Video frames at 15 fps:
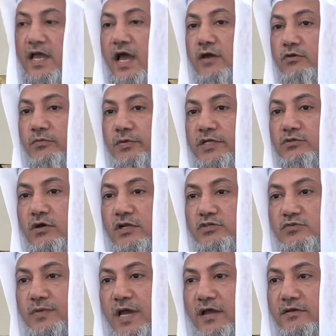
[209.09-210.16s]
And we pray to Allah
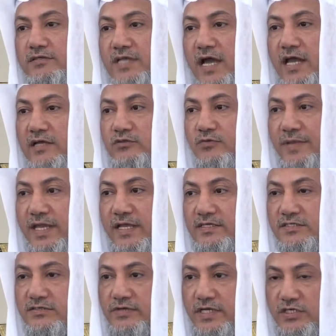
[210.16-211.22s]
subhanahu wa ta'ala to make
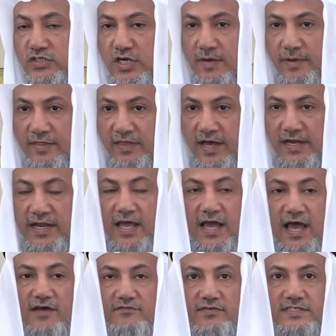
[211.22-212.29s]
us reach Ramadan
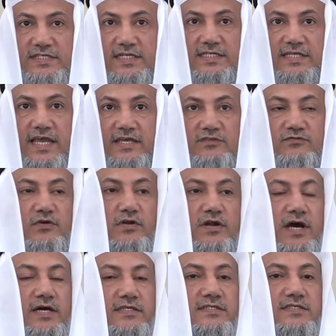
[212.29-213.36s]
and facilitate for
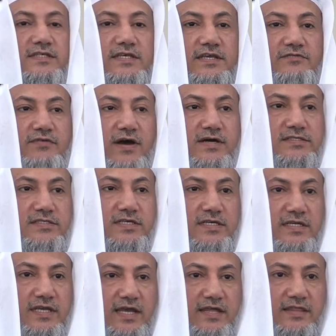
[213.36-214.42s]
us the
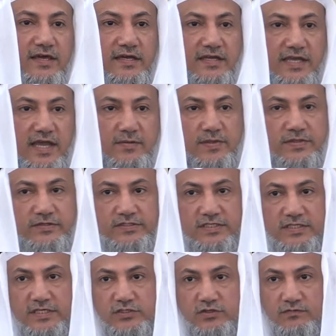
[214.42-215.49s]
fasting and the Qiyam and the
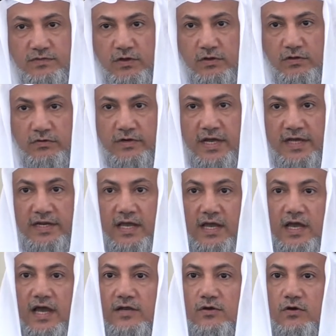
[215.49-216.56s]
recitation of the Holy Quran
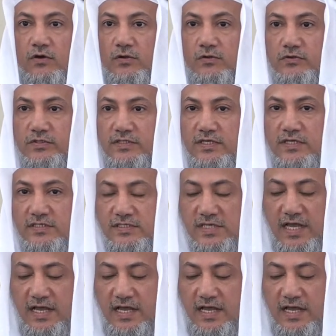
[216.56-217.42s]
and all good deeds.